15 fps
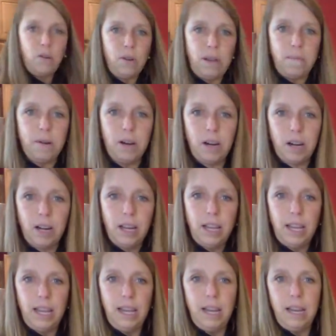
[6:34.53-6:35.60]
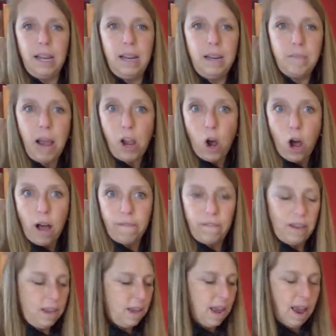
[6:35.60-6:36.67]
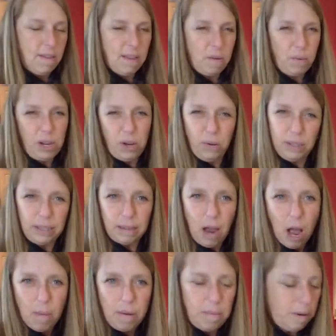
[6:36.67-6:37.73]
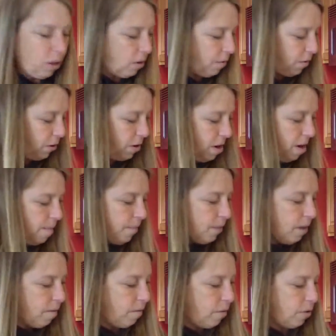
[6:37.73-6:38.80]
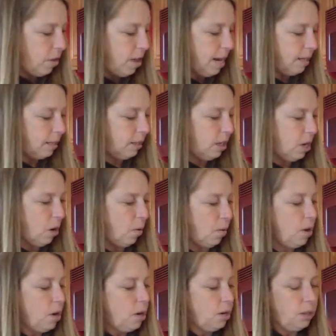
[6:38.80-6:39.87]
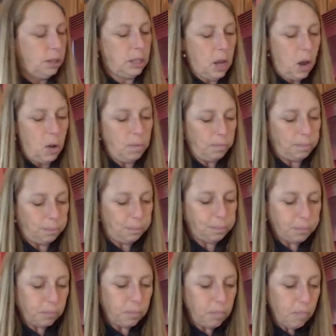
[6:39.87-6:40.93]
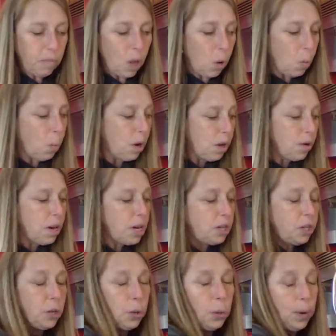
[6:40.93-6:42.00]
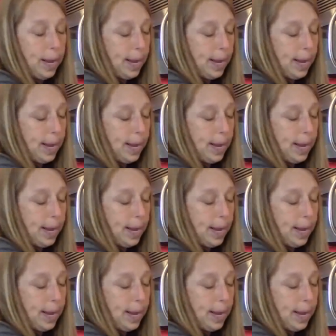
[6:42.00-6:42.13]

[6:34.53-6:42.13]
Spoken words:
creamer in my coffee, and then we use almond milk for things too. So what you're going to do